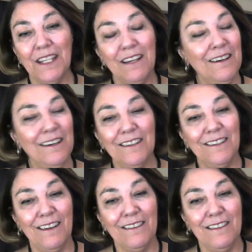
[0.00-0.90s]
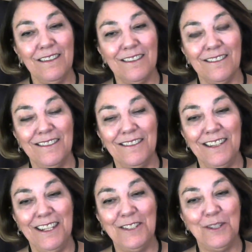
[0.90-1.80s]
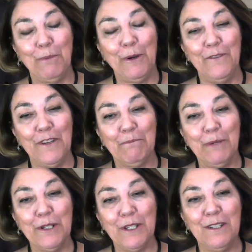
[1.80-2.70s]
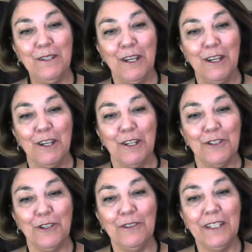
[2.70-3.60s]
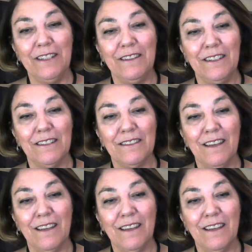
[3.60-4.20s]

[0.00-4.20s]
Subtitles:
I think he's the perfect person to lead this.